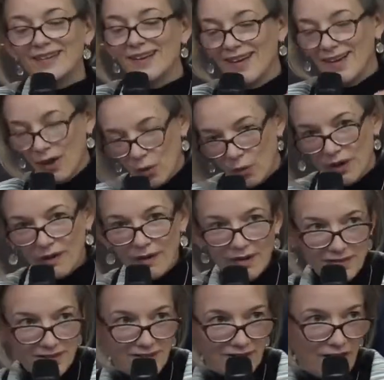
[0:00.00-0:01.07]
we're going to
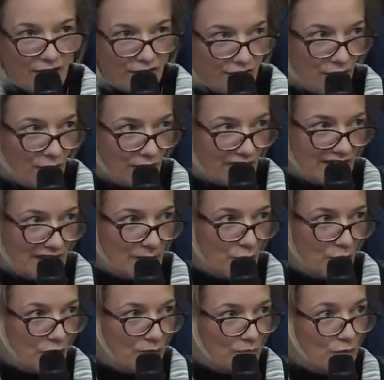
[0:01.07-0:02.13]
start focusing more and
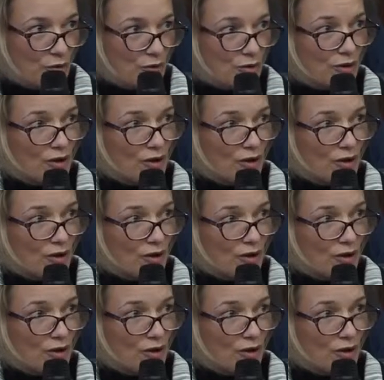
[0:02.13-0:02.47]
more